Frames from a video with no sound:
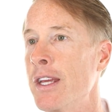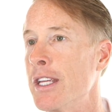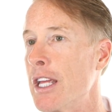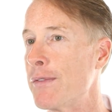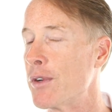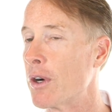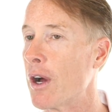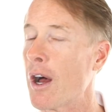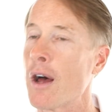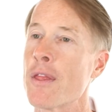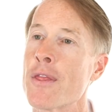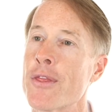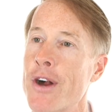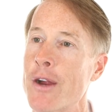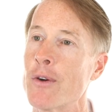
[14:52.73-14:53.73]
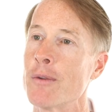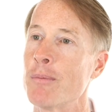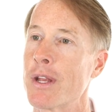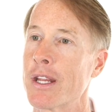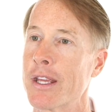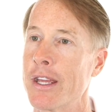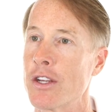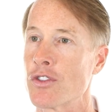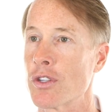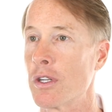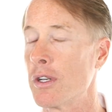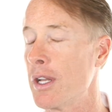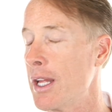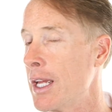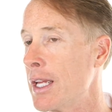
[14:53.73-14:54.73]
If you're on thyroid
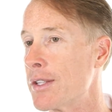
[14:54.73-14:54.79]
medication,